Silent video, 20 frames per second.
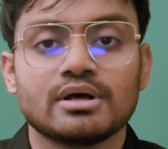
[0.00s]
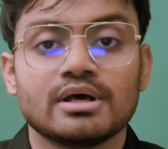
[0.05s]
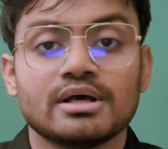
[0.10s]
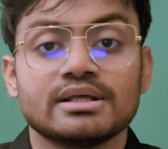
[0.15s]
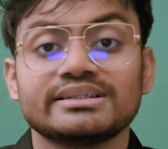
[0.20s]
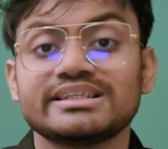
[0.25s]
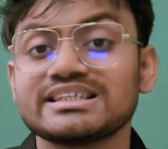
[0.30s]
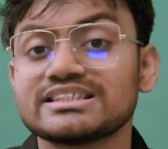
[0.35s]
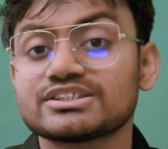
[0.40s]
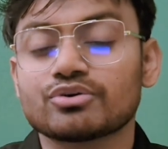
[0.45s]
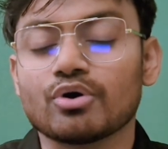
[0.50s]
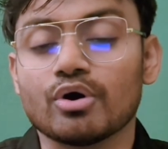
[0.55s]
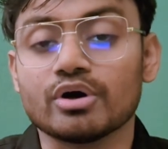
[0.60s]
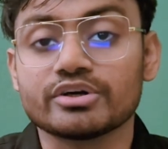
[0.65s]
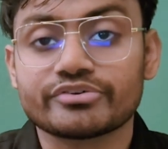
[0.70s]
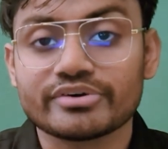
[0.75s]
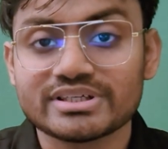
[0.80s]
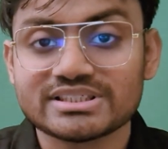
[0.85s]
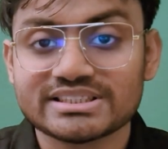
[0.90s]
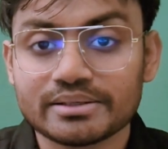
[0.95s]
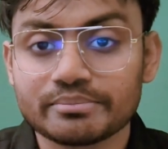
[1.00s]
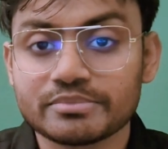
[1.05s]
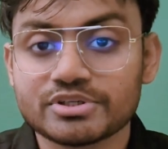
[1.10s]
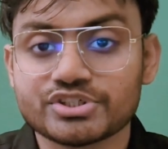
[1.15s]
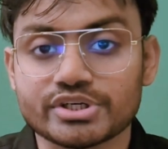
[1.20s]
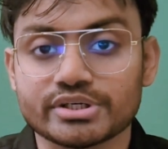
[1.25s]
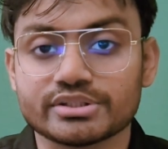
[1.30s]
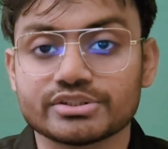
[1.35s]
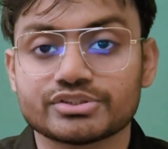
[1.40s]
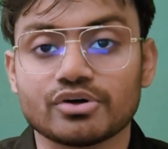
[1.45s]
These contrasting
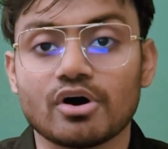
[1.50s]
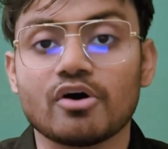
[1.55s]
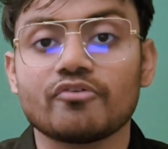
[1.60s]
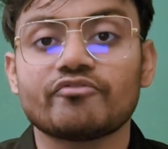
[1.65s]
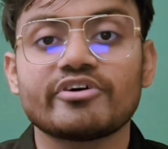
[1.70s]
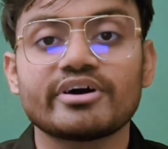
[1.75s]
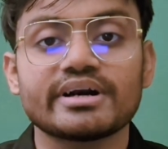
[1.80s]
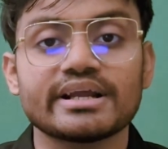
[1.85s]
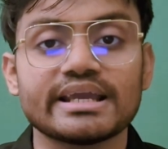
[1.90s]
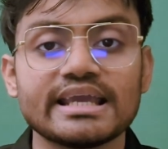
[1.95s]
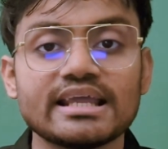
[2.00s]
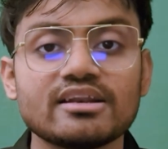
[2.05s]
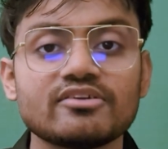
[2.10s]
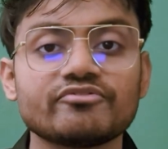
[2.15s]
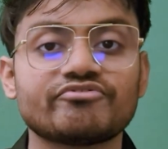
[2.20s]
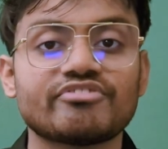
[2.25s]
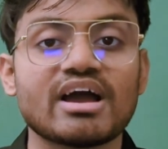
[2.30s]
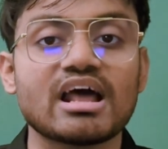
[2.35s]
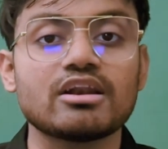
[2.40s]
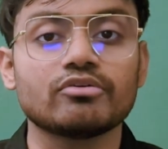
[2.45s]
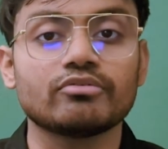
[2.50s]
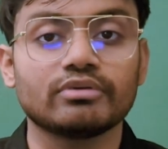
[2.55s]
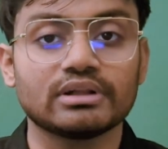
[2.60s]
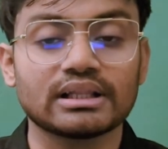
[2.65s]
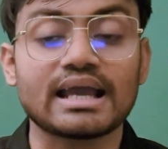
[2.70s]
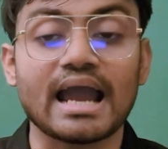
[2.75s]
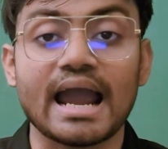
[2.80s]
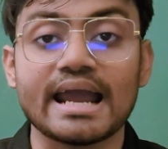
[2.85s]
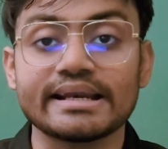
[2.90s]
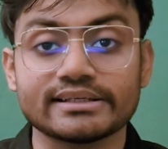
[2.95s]
missions offer invaluable
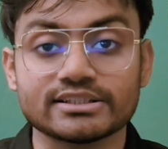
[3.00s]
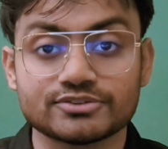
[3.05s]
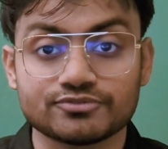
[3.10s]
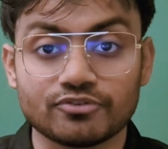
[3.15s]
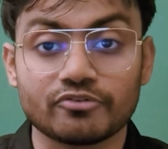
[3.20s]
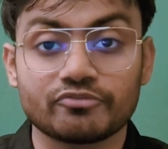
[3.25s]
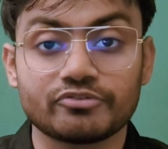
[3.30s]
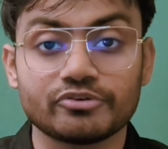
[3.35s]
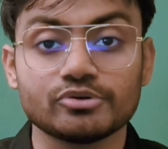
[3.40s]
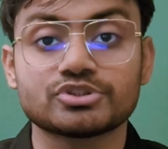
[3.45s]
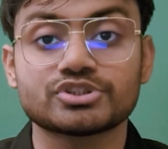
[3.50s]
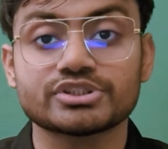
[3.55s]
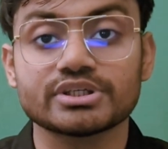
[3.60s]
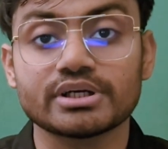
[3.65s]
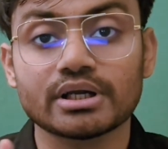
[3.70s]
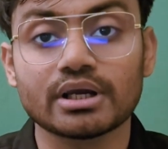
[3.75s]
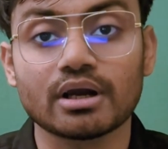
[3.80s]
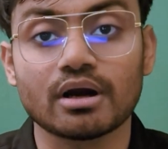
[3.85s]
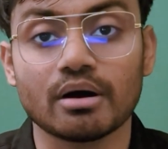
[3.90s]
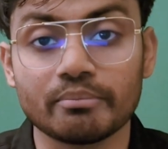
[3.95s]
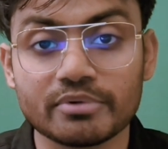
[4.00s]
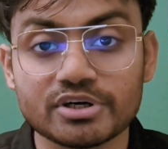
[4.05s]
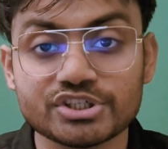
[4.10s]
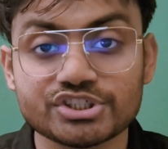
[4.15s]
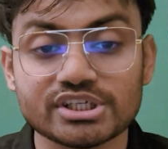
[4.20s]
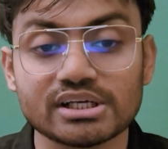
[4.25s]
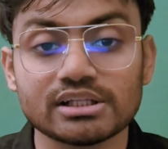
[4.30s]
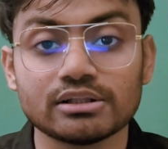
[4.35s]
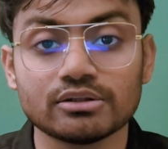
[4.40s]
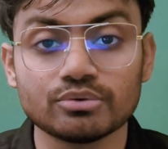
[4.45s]
guidance for future
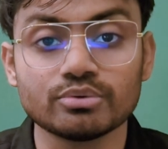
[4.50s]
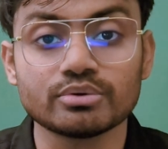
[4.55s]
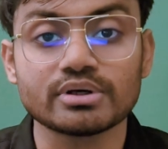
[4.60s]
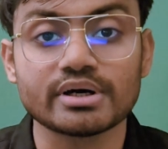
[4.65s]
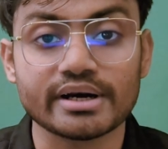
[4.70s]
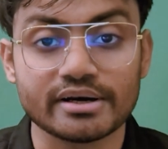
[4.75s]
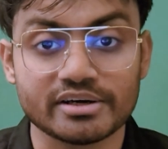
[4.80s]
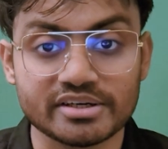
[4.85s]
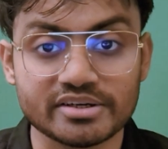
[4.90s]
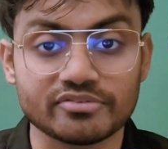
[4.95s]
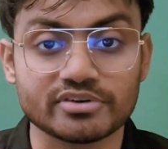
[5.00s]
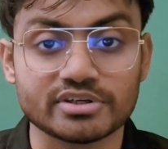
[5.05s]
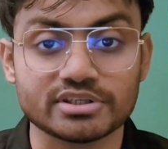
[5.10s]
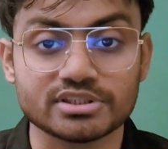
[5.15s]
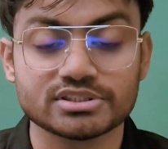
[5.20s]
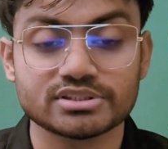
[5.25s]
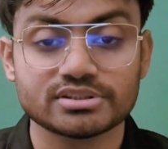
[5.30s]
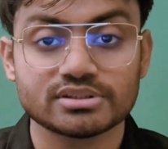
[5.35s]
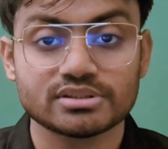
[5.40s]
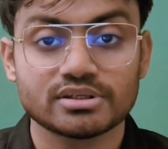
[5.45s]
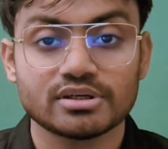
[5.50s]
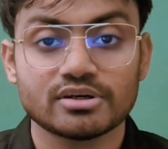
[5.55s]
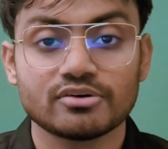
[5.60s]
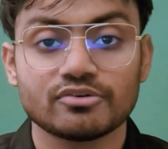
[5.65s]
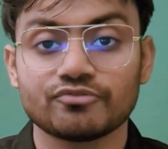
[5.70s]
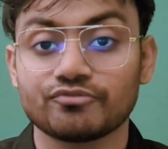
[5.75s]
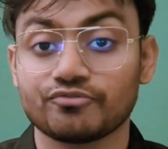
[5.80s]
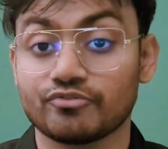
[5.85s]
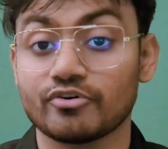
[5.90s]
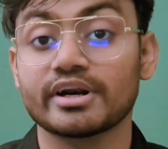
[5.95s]
commercial lunar endeavors.
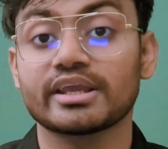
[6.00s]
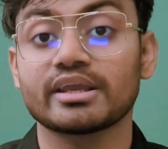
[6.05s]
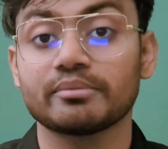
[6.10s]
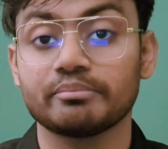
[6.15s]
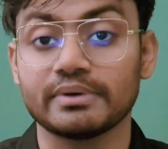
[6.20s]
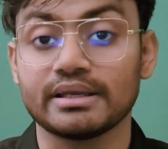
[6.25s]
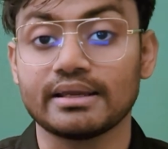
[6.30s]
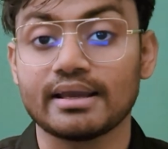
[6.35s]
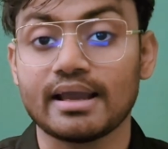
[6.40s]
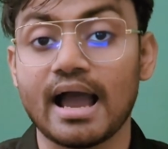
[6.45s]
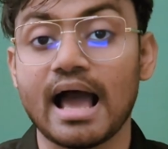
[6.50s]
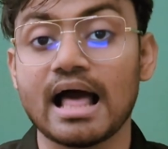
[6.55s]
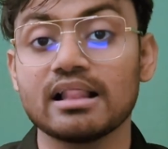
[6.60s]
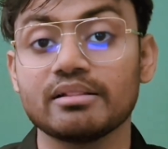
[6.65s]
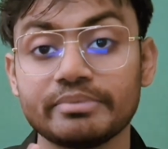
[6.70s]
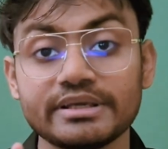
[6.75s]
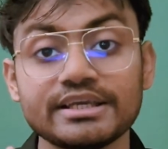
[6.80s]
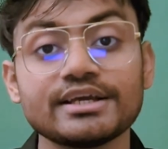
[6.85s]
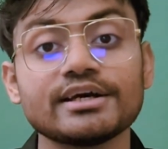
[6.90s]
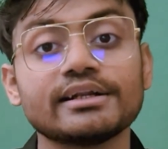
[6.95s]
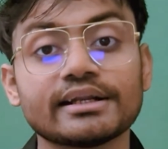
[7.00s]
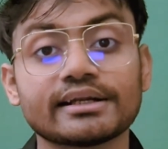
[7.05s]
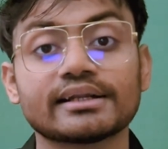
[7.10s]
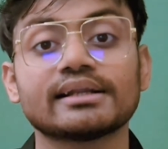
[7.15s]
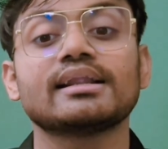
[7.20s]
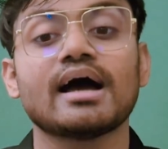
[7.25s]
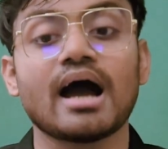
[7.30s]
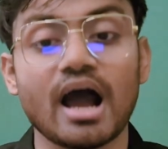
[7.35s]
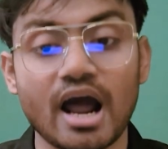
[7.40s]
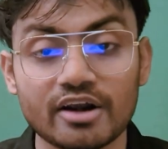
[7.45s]
Forgive me, I'll be a little
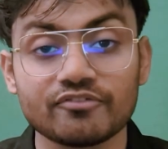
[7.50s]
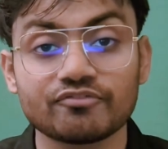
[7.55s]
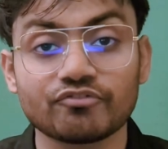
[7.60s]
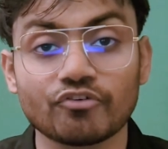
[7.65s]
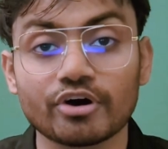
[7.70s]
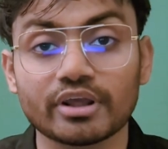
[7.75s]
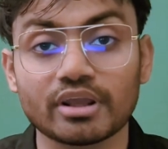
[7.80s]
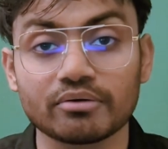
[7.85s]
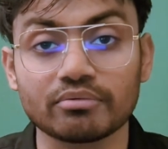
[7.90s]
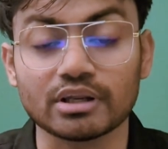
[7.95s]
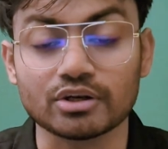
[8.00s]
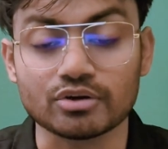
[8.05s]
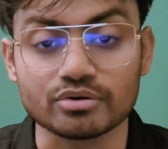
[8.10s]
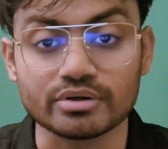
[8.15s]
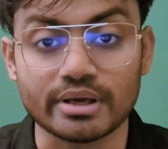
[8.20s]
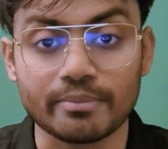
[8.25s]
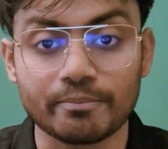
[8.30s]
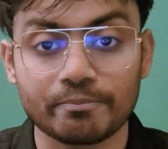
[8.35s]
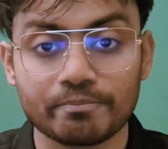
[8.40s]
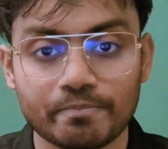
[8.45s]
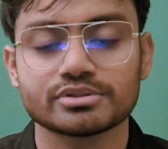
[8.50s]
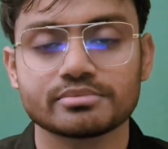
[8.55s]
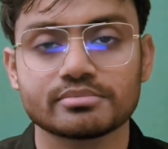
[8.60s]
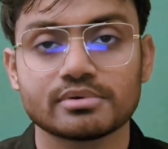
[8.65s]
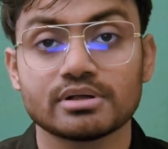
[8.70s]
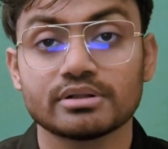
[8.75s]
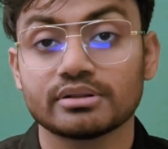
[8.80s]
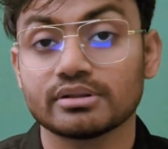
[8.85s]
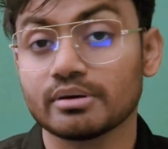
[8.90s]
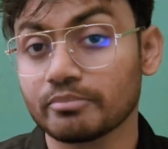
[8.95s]
unforgiving today.
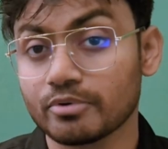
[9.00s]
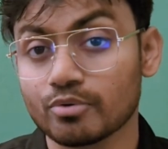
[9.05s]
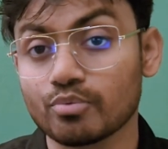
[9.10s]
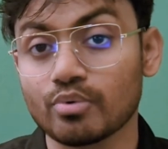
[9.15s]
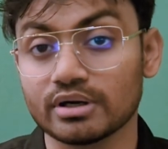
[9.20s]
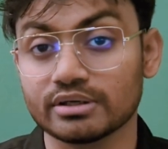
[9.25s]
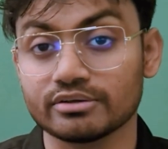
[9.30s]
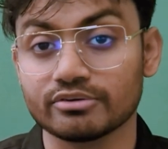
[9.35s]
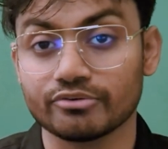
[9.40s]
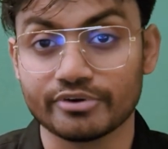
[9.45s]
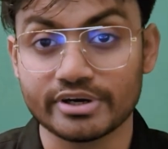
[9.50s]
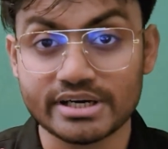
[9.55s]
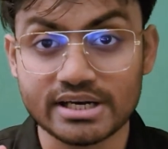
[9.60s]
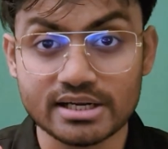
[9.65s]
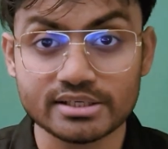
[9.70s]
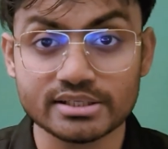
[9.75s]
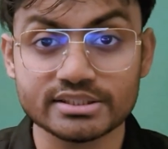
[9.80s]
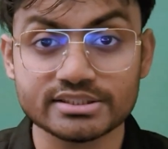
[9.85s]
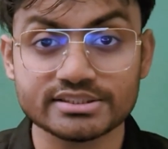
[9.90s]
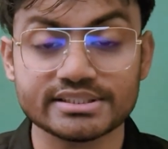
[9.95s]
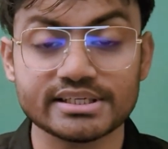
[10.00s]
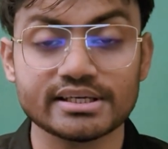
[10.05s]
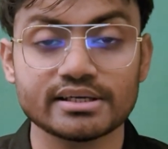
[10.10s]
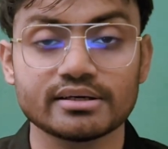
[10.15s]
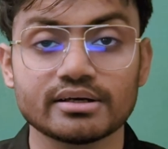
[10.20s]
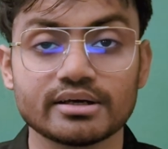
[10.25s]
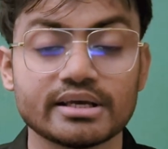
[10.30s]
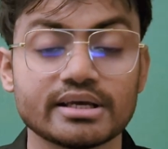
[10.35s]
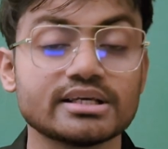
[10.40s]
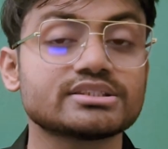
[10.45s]
Number 1. Redundancy
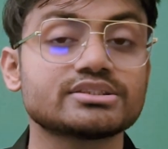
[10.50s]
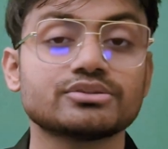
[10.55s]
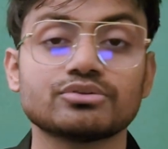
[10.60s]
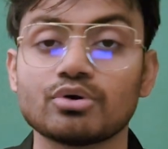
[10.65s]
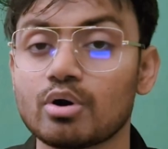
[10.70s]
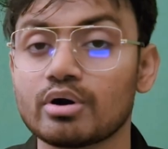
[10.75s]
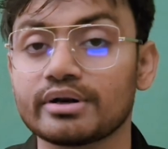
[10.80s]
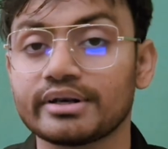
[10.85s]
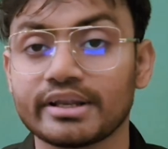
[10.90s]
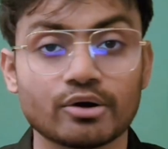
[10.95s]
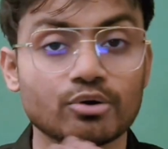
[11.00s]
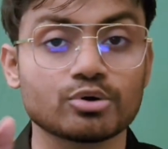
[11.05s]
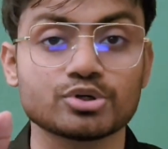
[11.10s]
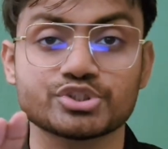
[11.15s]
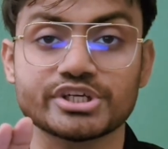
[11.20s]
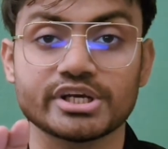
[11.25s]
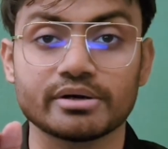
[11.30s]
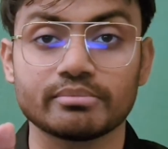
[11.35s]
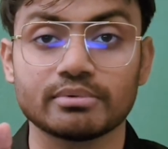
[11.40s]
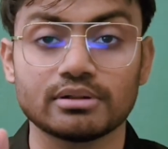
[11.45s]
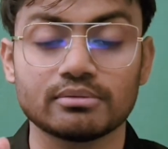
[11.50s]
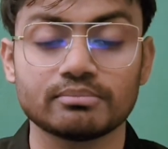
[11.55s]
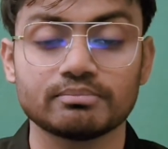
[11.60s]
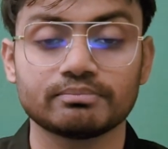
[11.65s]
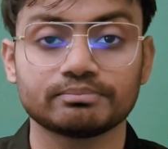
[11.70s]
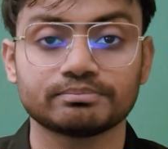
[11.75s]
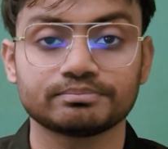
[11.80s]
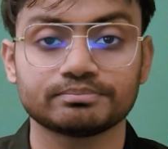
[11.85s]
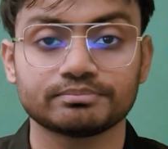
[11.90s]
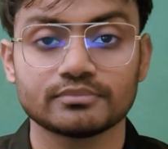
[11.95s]
is non-negotiable.
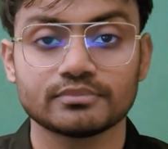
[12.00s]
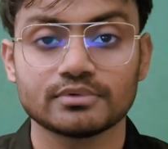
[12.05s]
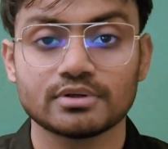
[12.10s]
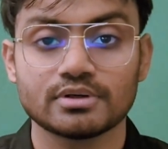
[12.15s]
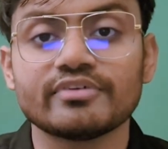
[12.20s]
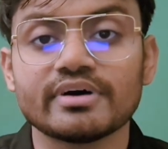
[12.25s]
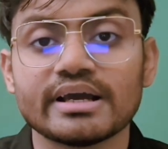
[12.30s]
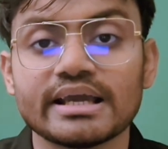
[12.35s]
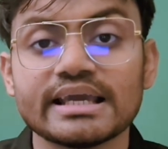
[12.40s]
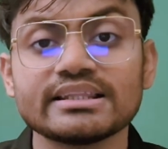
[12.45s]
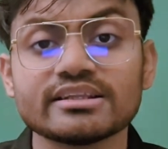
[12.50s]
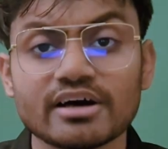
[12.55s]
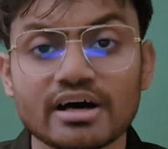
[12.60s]
In the